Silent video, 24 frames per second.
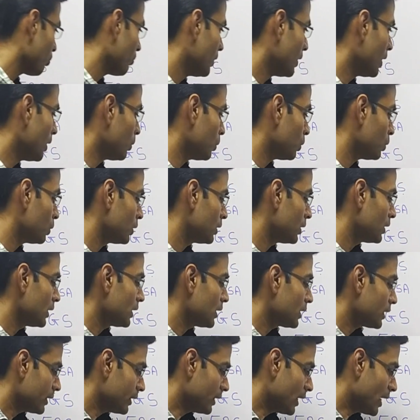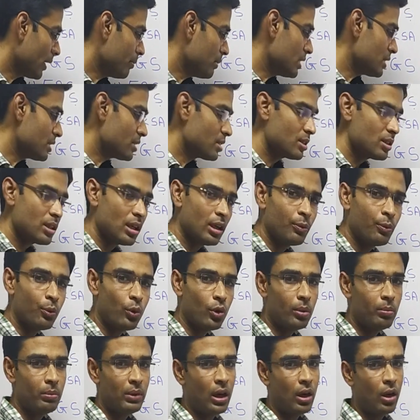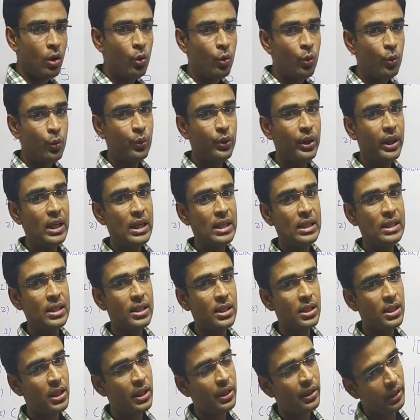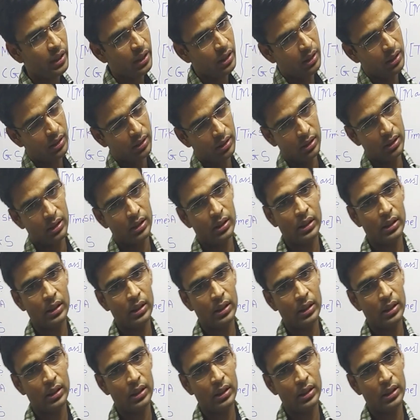Now, dimensional formula of density.